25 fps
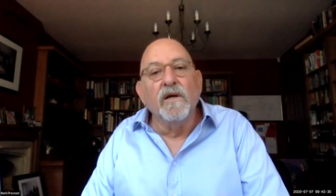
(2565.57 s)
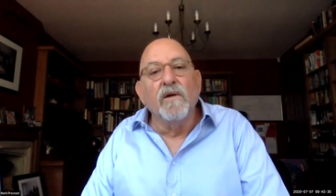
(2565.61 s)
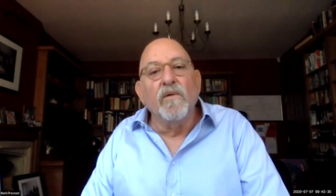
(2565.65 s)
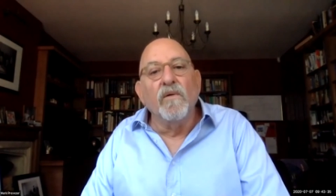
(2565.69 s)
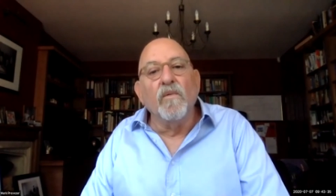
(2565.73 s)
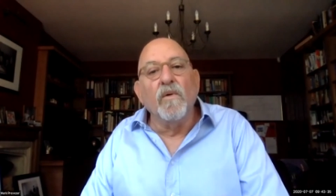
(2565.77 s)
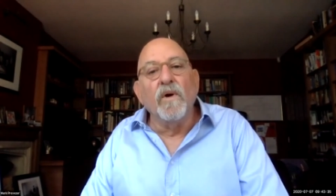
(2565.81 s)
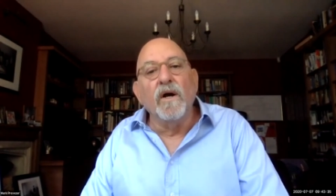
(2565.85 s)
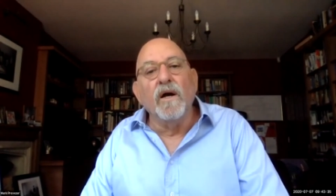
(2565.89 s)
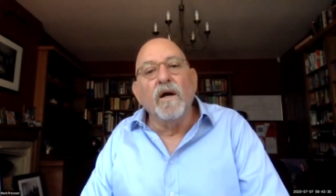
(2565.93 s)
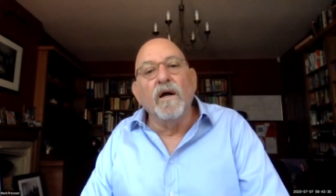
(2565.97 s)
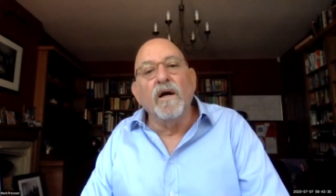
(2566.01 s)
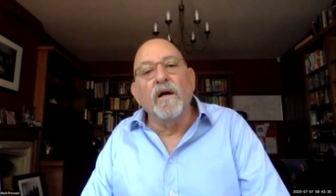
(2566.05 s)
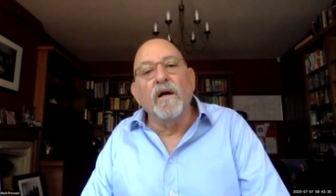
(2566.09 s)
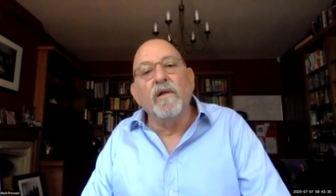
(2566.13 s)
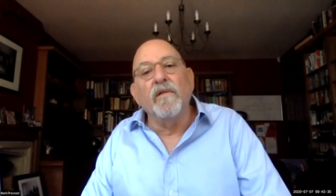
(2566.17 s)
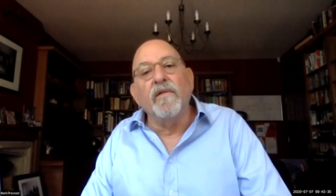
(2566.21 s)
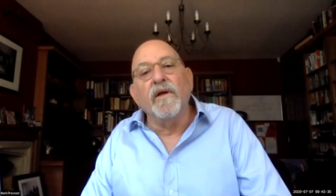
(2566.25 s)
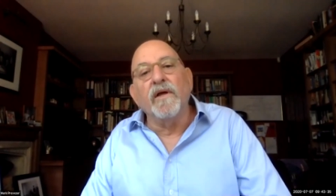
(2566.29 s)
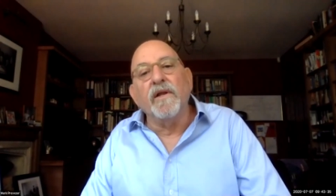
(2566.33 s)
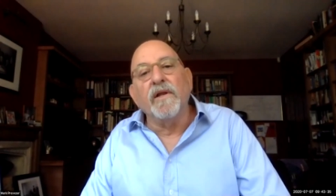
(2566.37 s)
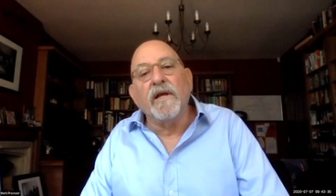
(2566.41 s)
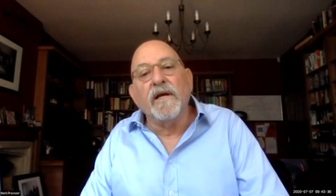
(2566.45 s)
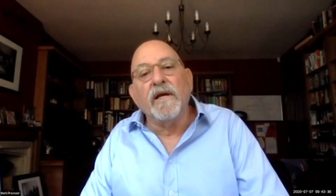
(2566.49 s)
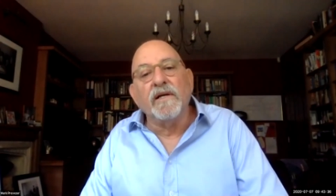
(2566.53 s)
where
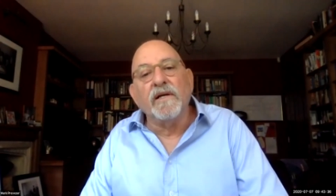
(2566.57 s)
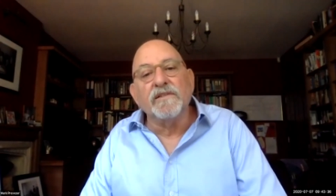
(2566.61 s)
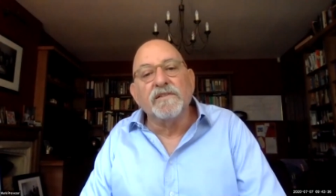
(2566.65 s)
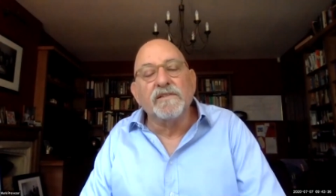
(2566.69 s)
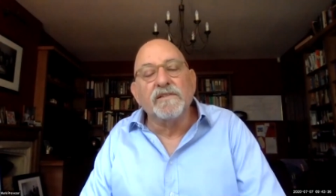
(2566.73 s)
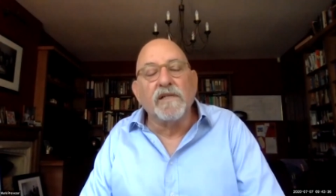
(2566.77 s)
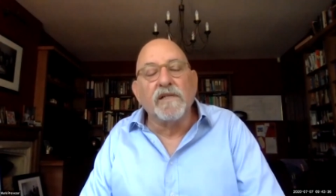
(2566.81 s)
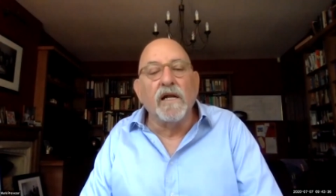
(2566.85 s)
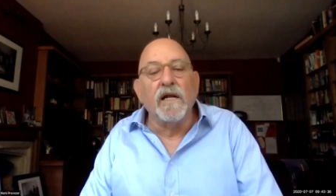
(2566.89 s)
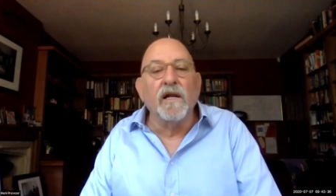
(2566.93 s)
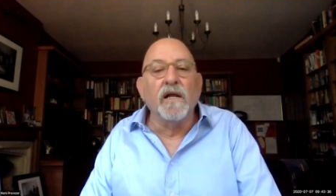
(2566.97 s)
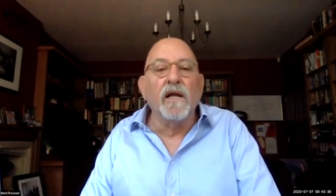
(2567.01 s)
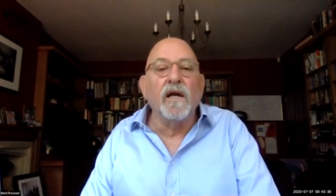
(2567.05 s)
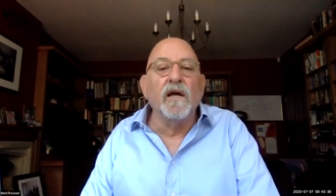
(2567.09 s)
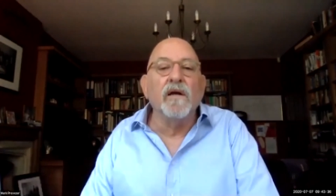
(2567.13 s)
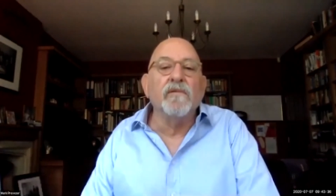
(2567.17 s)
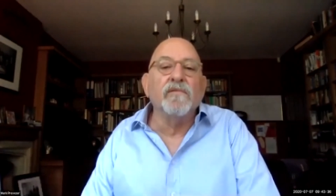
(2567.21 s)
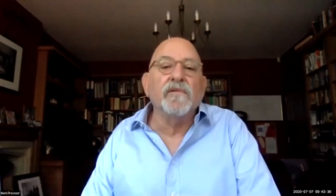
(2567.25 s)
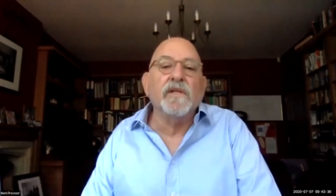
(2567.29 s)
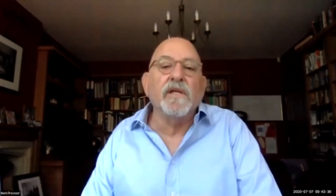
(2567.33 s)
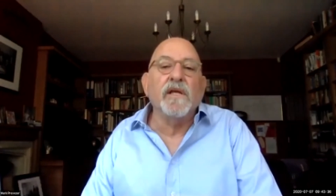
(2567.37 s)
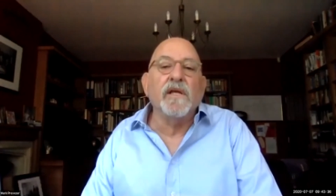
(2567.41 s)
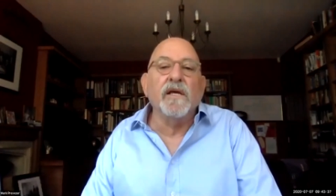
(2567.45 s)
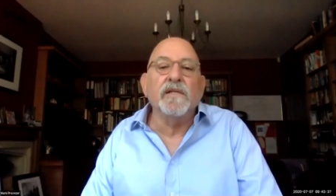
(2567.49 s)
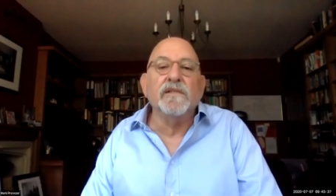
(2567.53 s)
they're now selling over
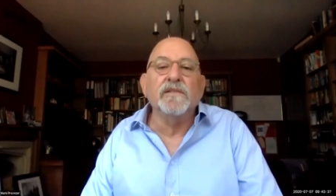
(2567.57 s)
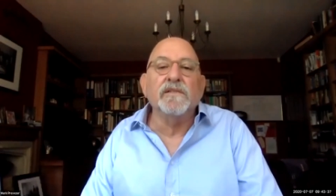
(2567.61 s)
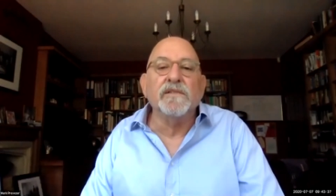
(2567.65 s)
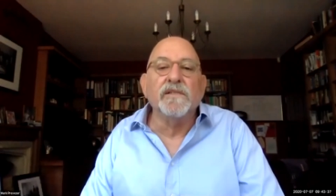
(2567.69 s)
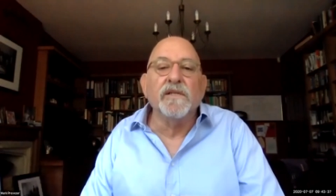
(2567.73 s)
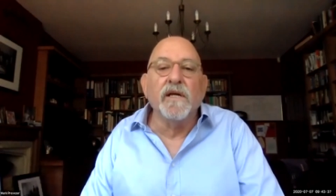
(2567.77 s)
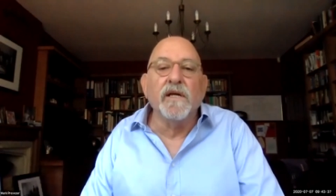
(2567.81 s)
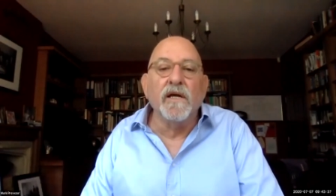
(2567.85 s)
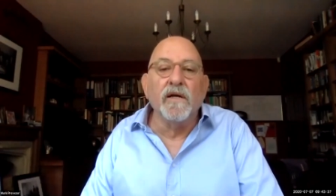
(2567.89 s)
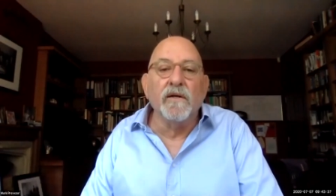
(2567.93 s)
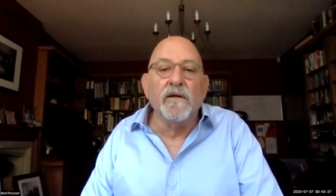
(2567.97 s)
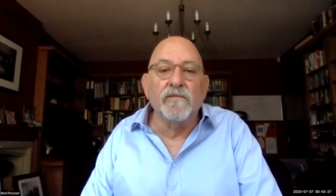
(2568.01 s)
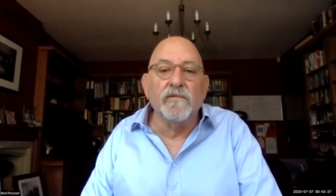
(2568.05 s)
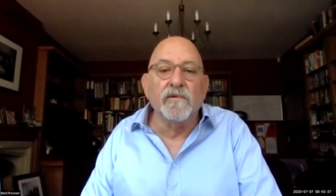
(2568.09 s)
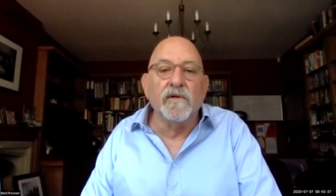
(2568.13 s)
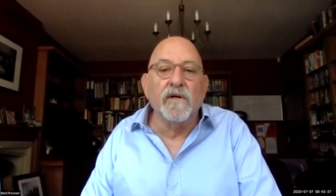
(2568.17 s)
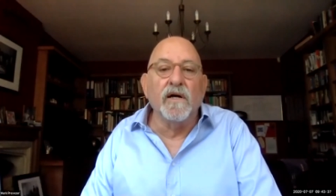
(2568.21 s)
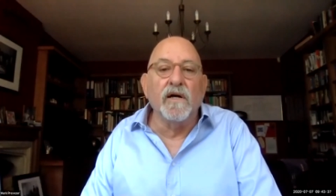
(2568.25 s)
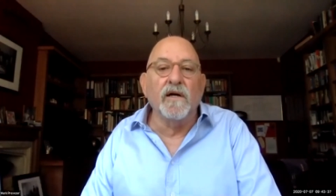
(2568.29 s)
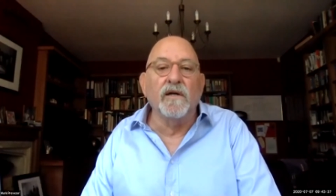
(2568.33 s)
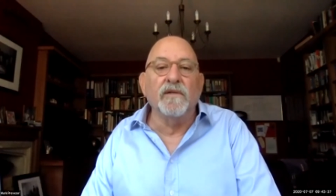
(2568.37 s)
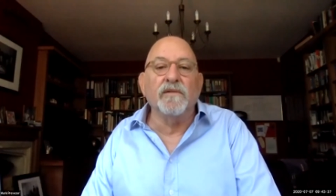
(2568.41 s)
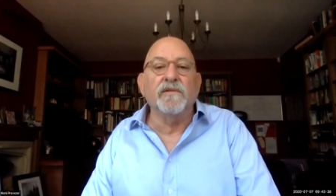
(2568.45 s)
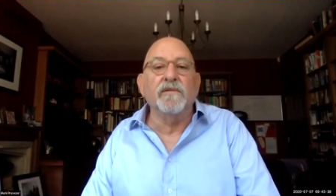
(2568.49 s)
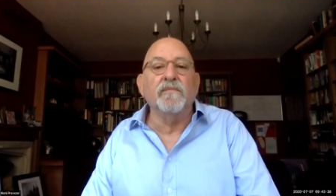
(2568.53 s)
the internet
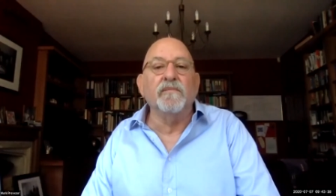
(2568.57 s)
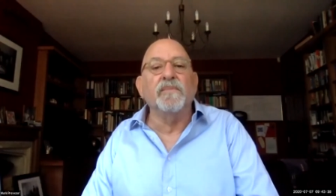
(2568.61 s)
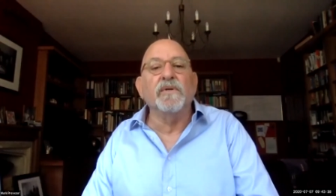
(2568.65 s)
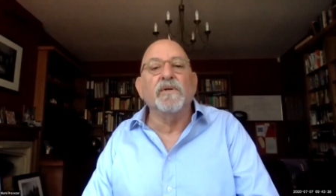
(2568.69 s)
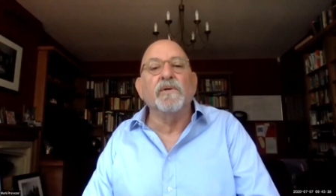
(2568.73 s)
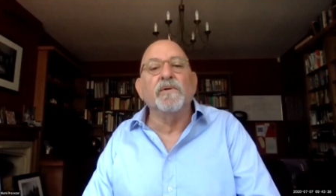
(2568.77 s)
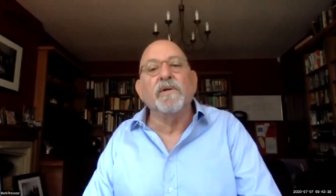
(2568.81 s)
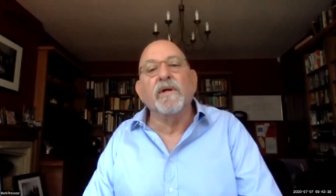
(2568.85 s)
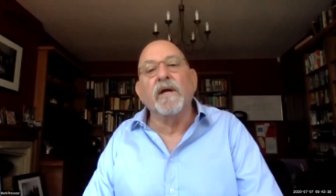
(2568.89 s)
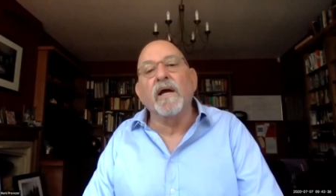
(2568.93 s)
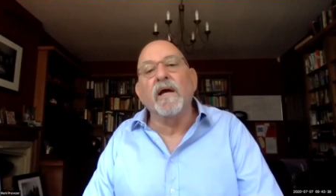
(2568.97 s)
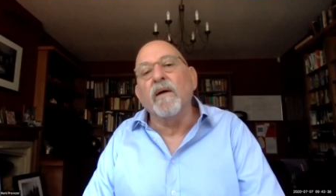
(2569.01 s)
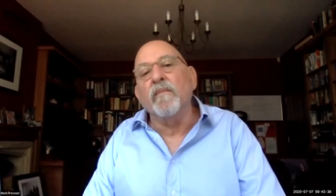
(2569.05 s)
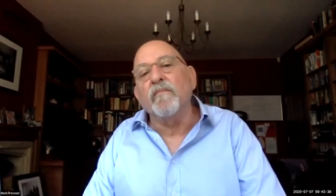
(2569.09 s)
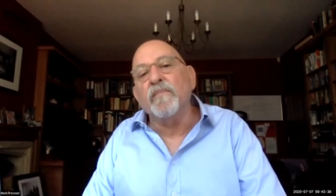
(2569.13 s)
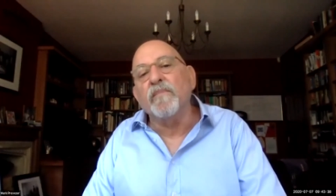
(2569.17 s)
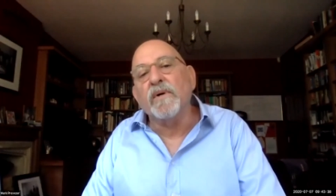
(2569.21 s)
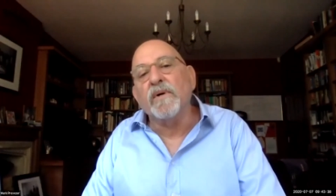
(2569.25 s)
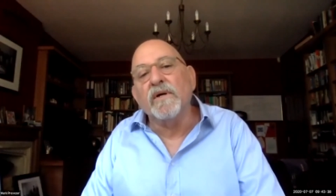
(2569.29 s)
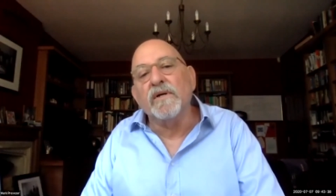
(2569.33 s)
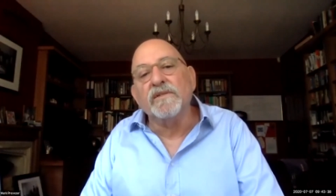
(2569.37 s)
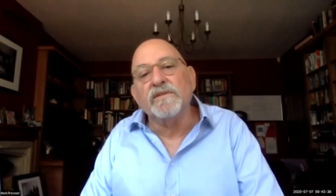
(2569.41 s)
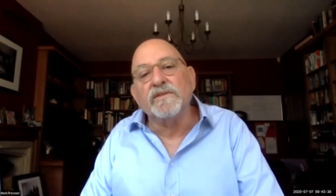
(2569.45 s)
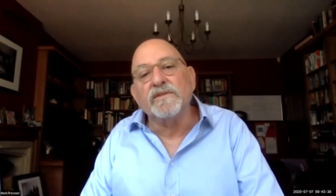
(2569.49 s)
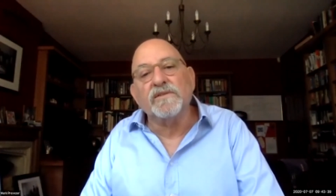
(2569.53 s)
rather than building up
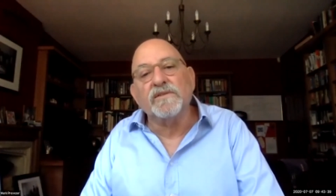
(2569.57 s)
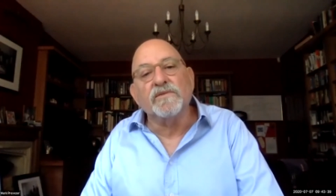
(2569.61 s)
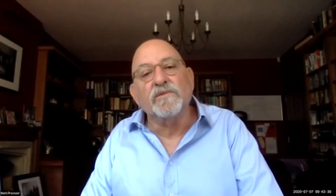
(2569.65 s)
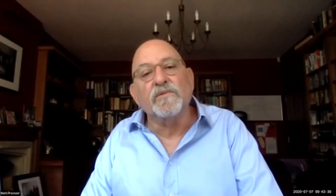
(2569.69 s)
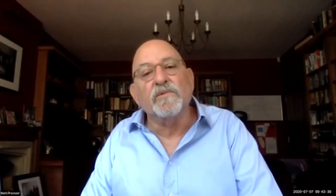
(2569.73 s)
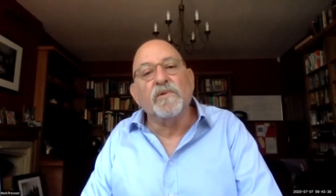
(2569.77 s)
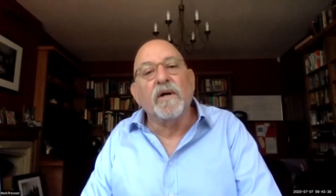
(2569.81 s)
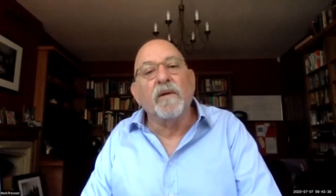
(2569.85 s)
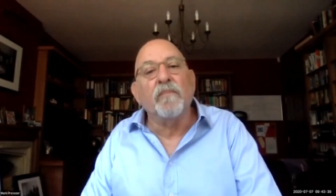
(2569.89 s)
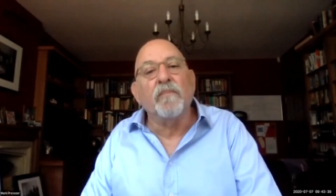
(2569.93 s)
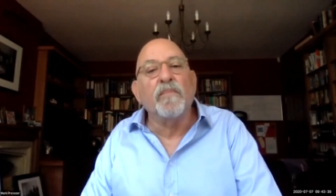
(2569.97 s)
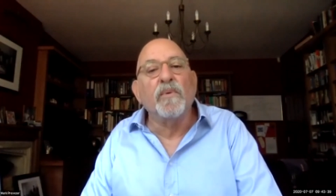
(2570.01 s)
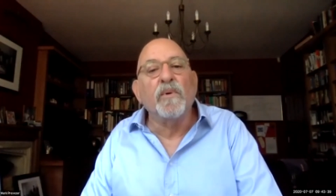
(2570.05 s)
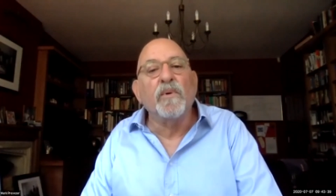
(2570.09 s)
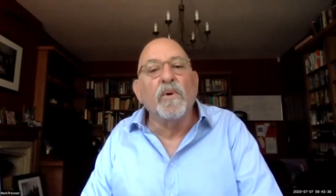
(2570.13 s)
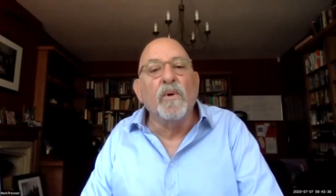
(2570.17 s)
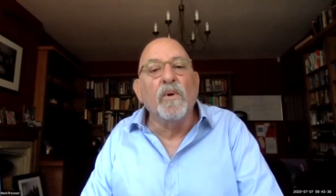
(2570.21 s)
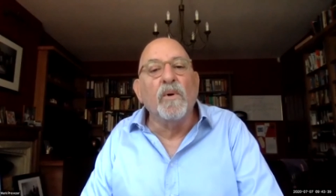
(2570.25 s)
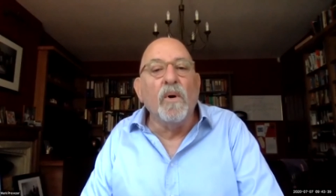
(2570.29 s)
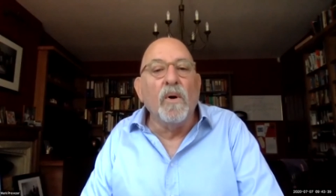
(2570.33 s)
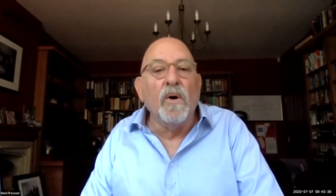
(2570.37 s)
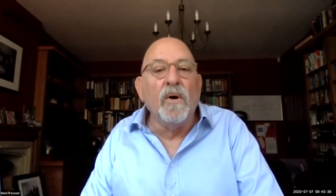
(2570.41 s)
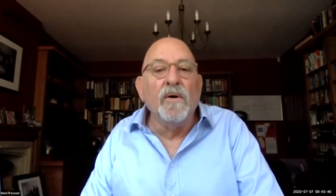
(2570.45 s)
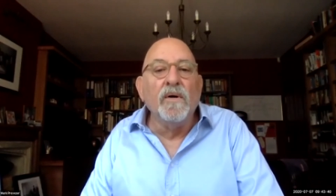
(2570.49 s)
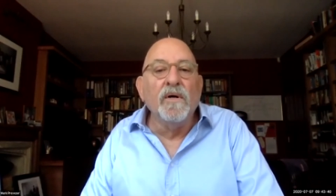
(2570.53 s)
personal
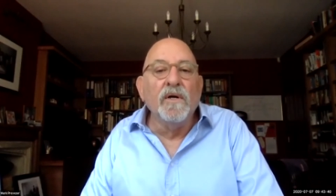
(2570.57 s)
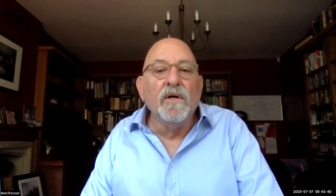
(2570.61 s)
rapport.